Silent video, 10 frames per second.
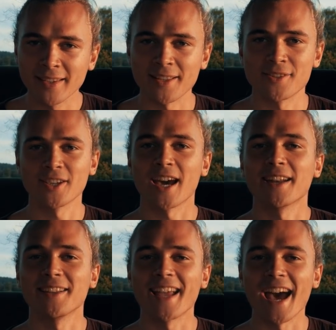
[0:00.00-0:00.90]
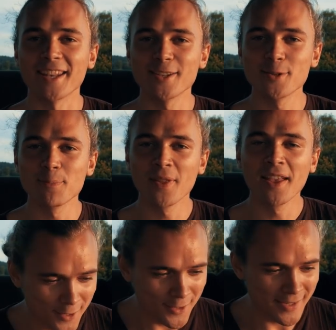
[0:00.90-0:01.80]
get a guiding hand.
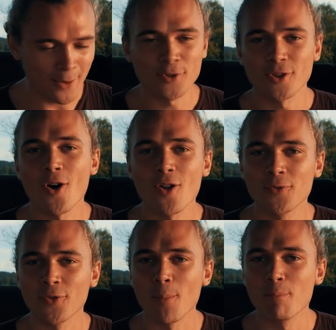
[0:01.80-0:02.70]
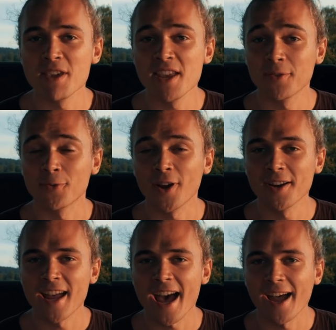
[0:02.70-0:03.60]
So that was all from me and
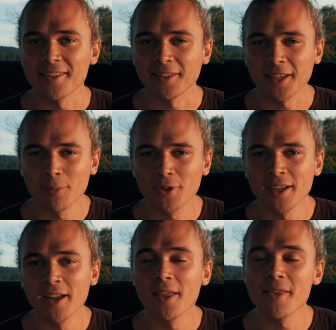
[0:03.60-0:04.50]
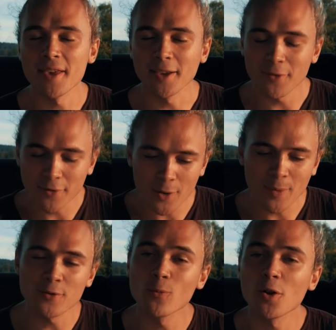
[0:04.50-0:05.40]
Fred at Alibri. thank you very
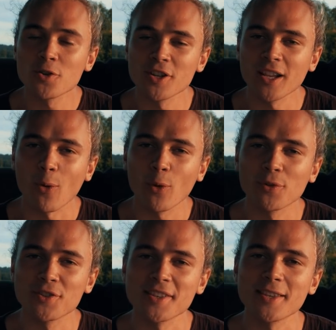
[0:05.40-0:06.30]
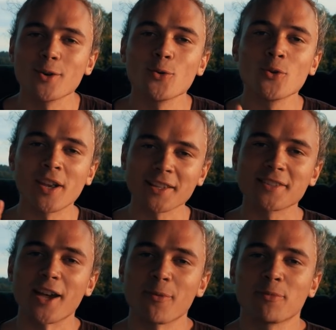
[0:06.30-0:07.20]
much for watching, and we will see you next
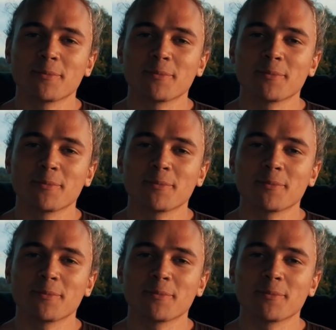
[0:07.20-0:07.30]
time.